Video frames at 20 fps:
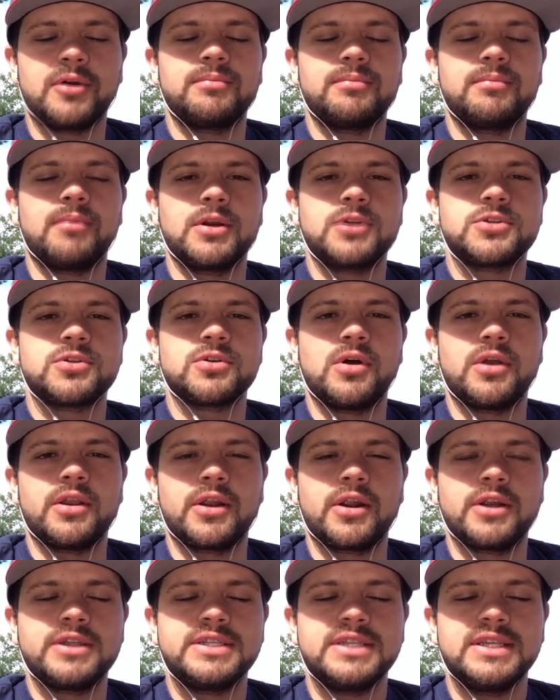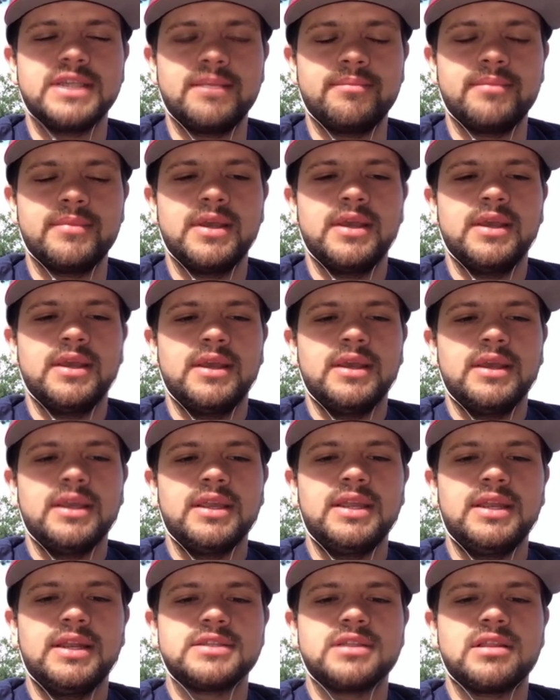Marshall on our team,
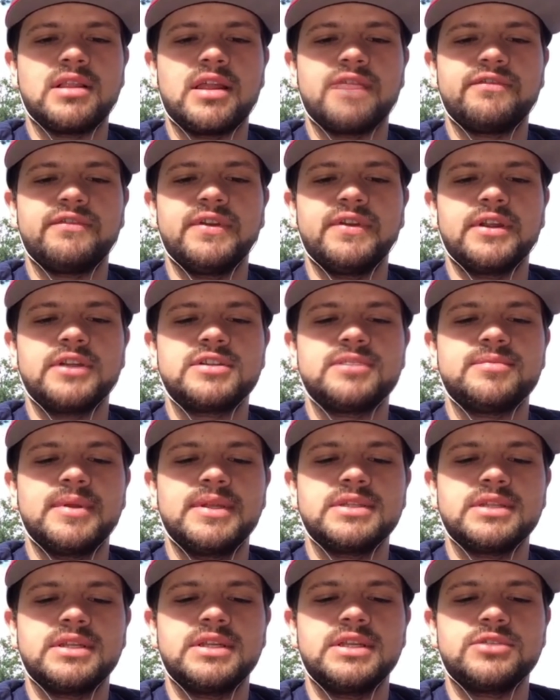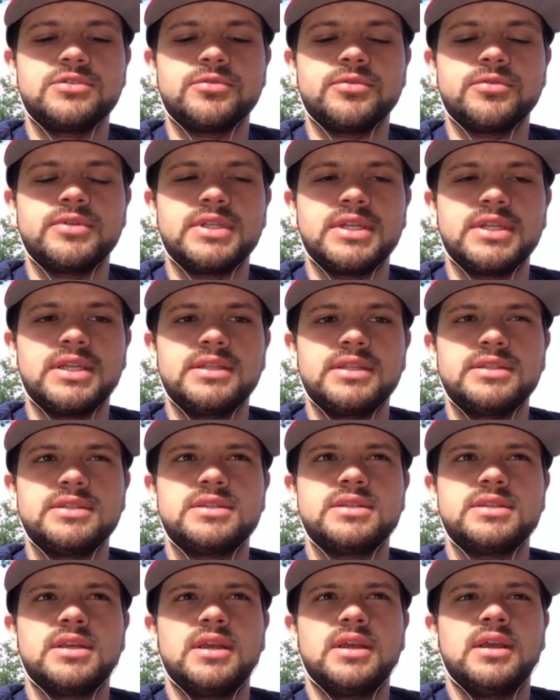he does a lot of finger spins in his
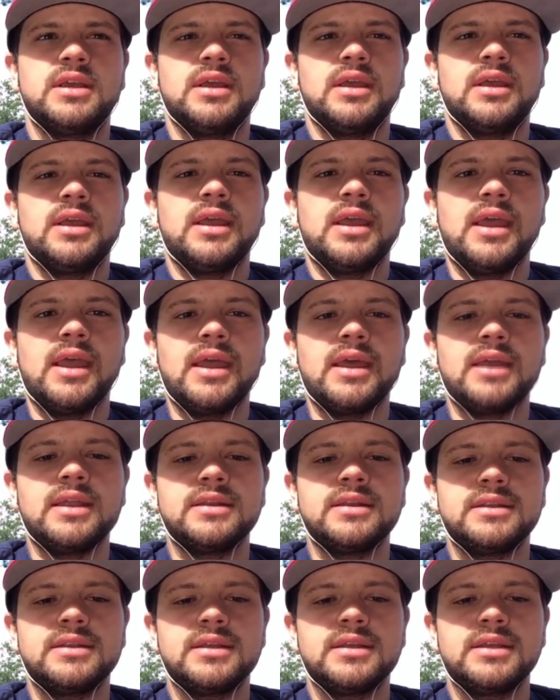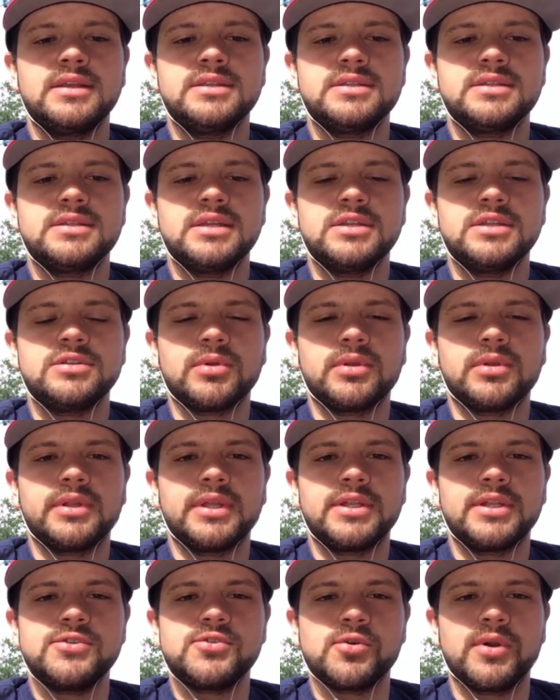routines, and he's really
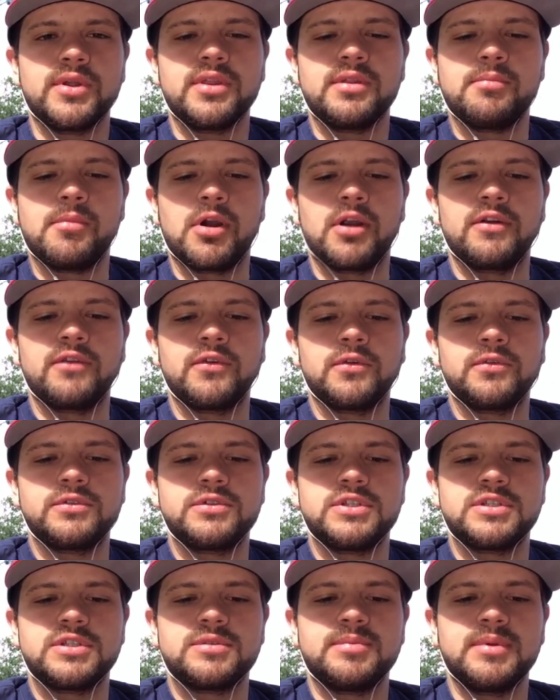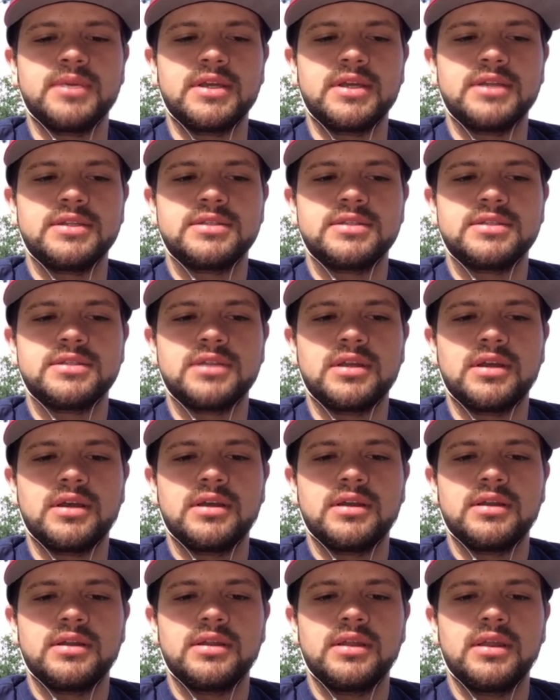enjoying the Marvel just because
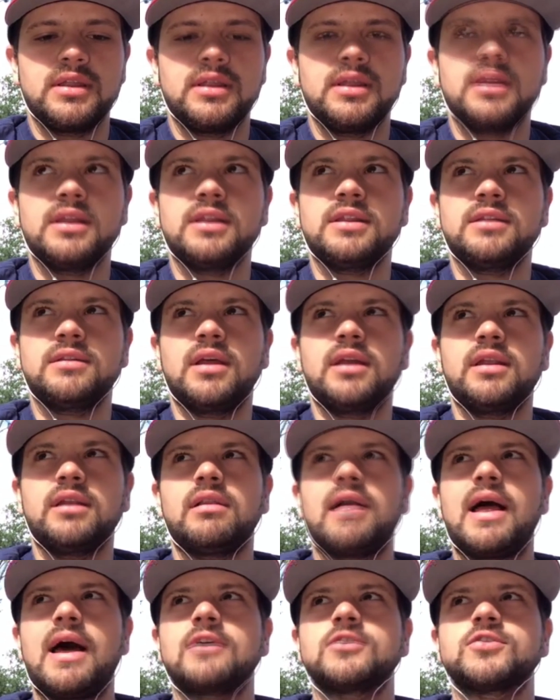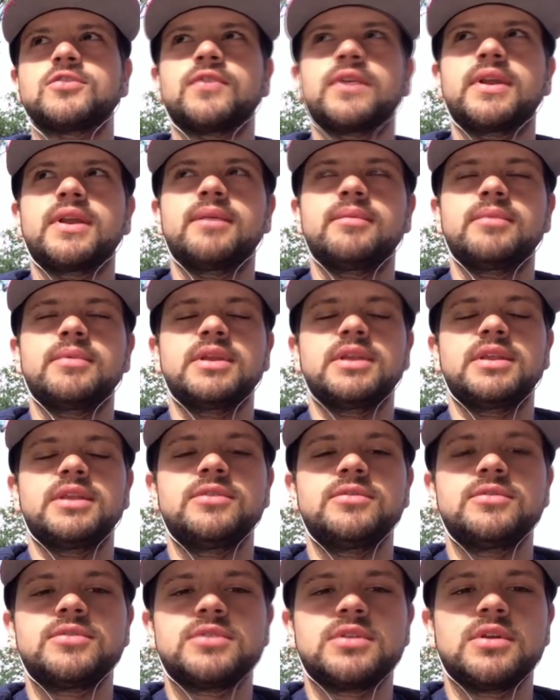it allows for him to
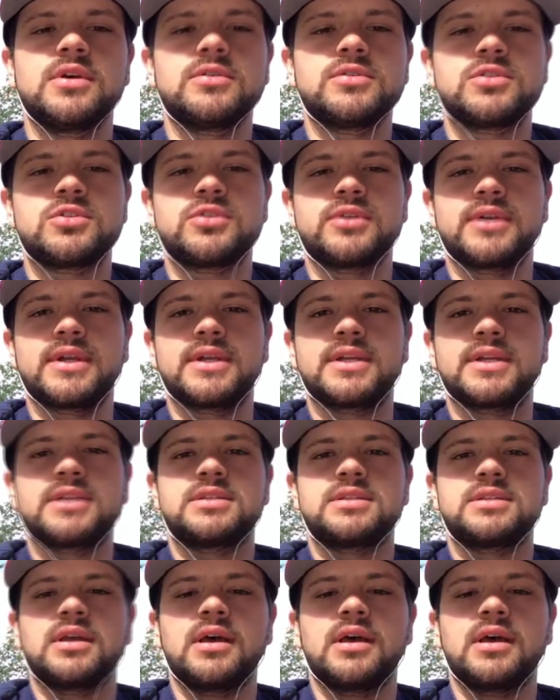use those tricks